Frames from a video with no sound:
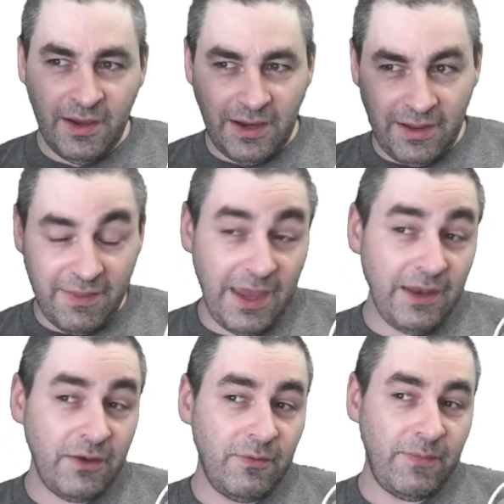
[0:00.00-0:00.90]
and
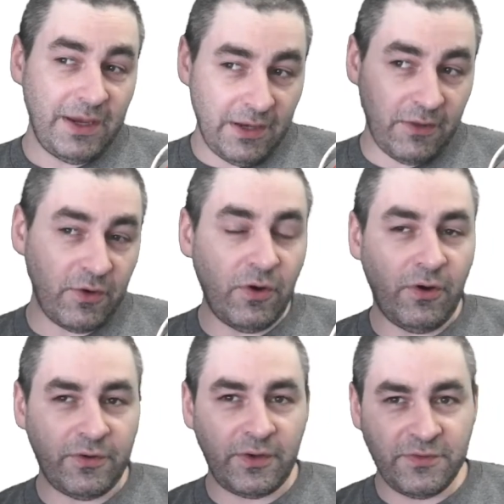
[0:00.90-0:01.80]
then make another
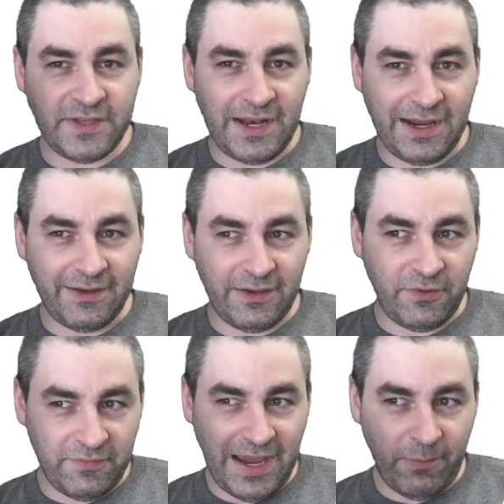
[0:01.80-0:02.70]
call to use that ID
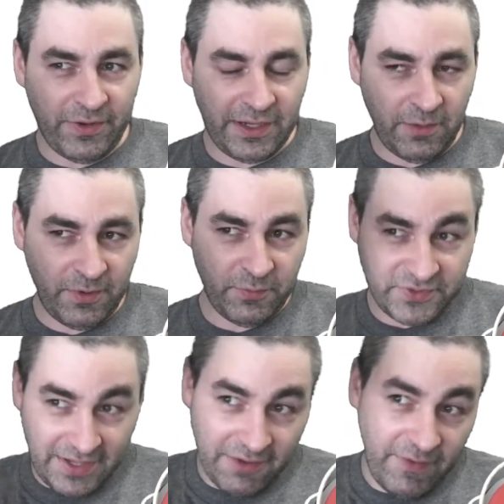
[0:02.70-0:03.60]
to tap on the element,
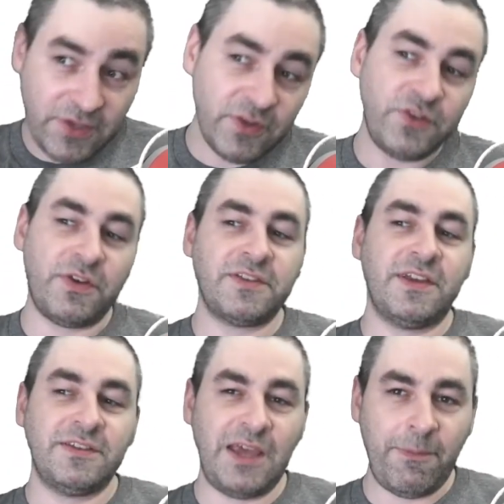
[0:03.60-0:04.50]
which then eventually
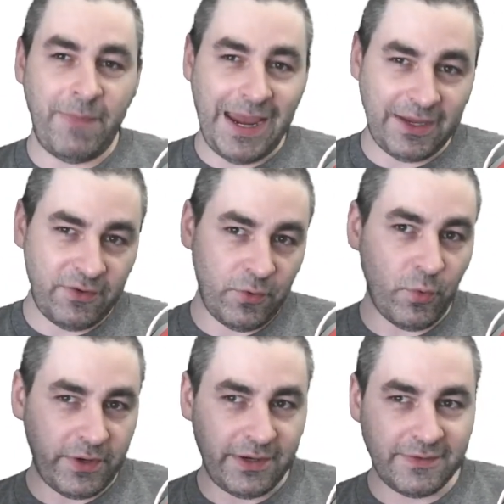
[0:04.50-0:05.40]
translates that back into
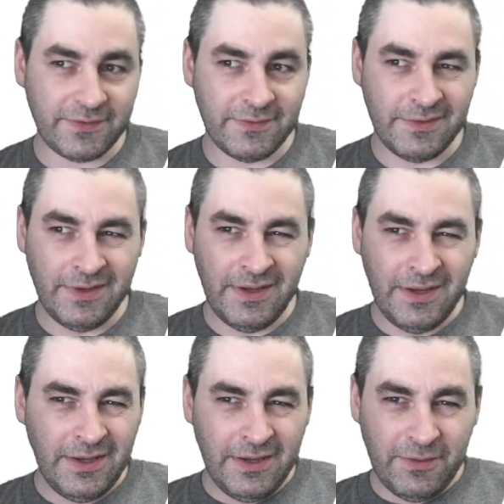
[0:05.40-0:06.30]
coordinates,
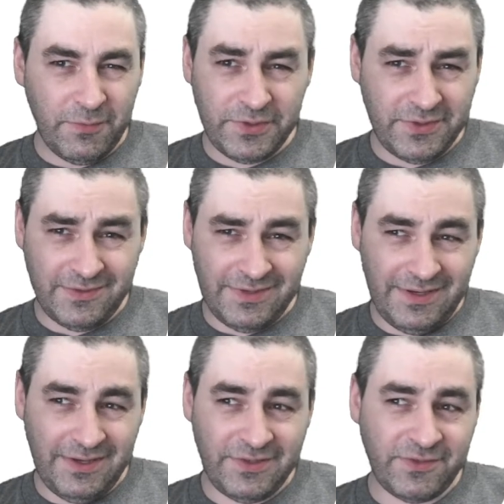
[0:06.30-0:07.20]

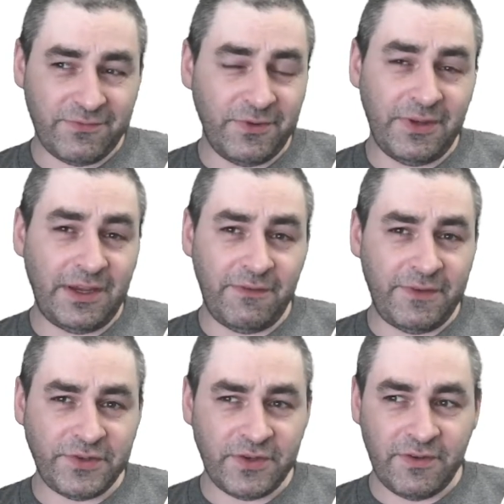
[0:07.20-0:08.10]
it's just really
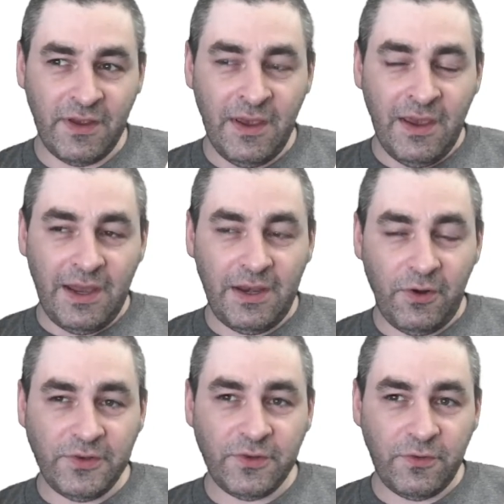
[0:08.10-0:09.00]
inefficient. And it
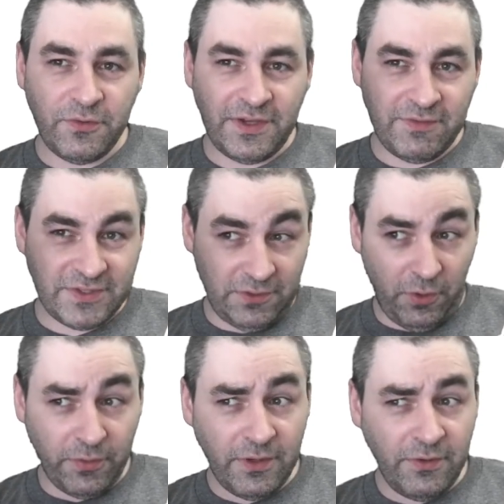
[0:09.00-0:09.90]
also goes even
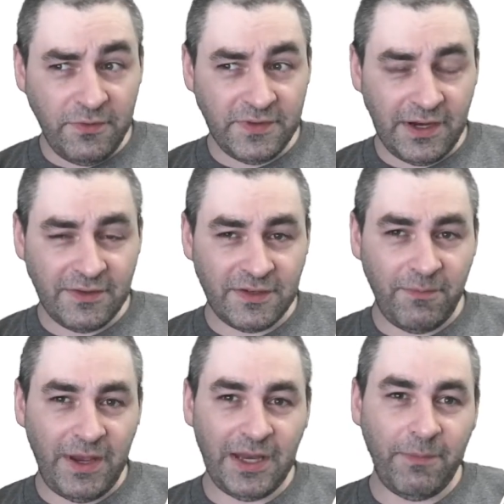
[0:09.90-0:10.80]
slower than 2 seconds
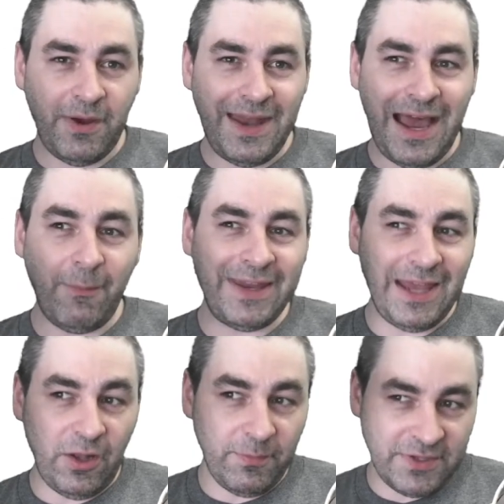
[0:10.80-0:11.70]
depending upon how many
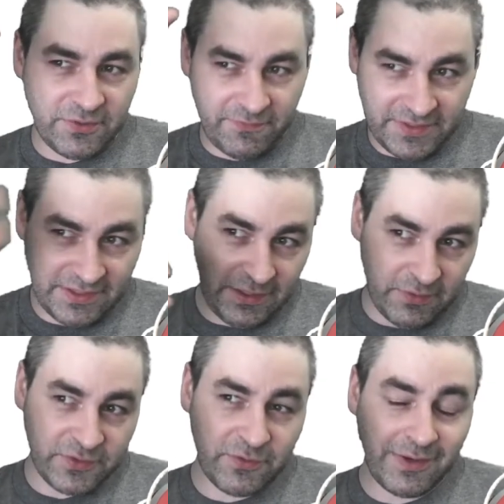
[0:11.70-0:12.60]
elements are physically
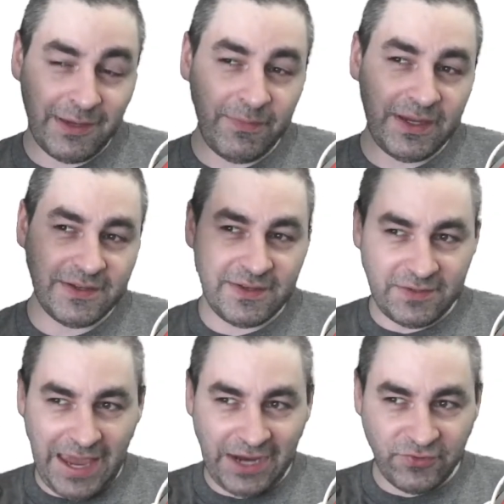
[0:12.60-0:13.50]
on screen because it's
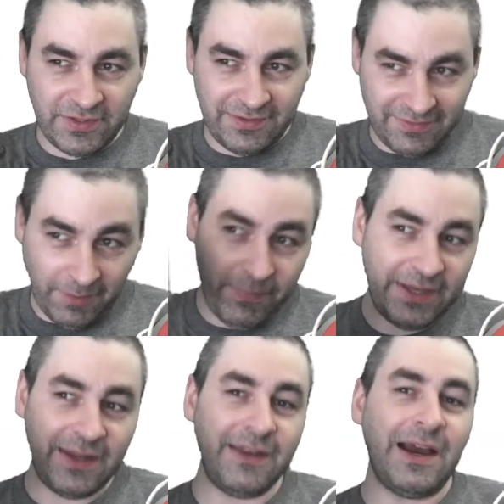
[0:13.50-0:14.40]
actually
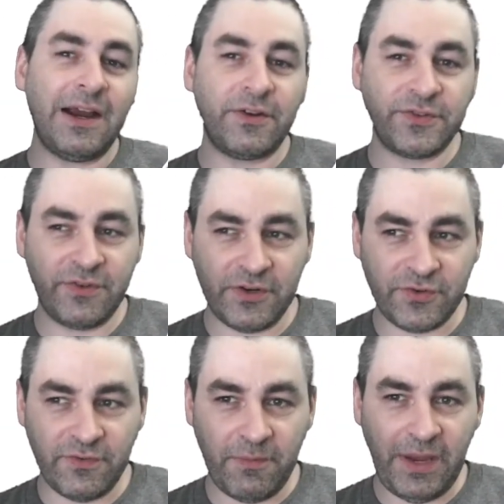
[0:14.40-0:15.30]
dumping the entire
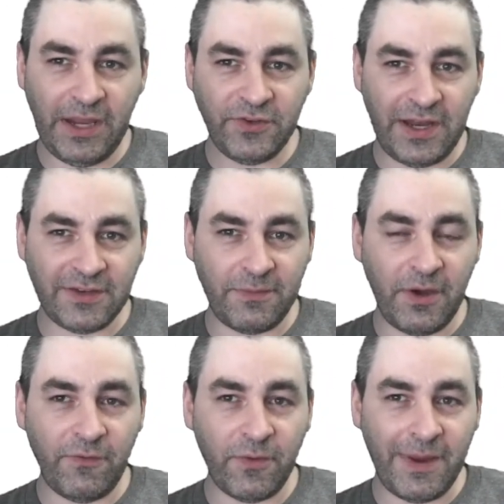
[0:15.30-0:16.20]
structure of the page in
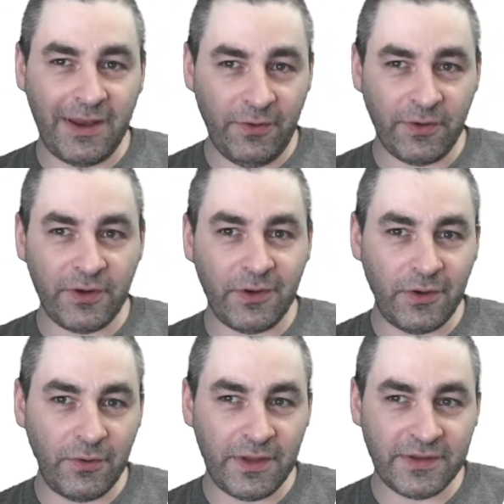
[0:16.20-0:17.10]
XML format in order to
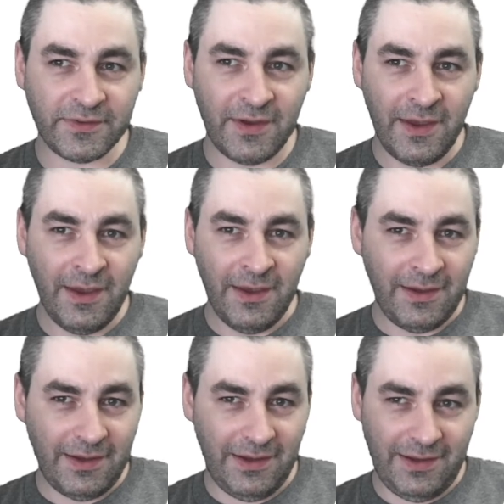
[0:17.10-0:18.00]
do this.
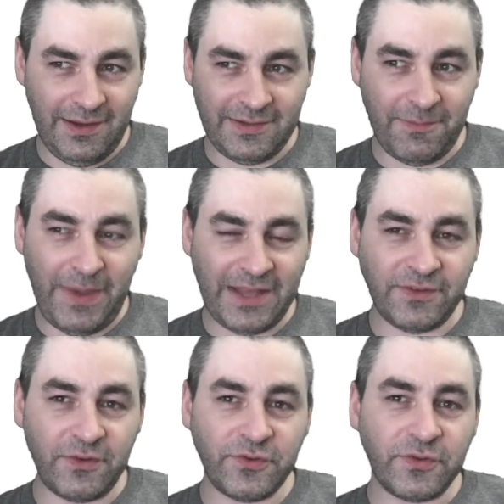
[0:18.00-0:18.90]
It's a bad
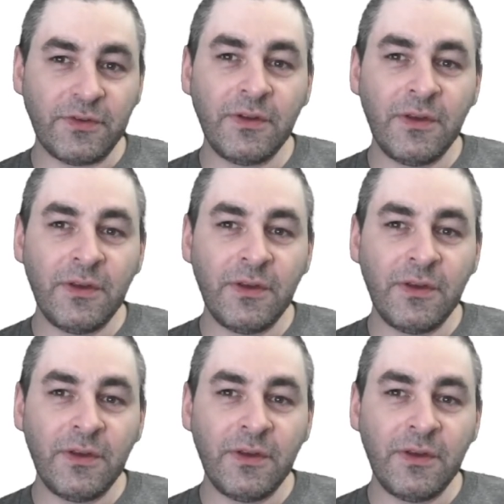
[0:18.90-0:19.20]
solution.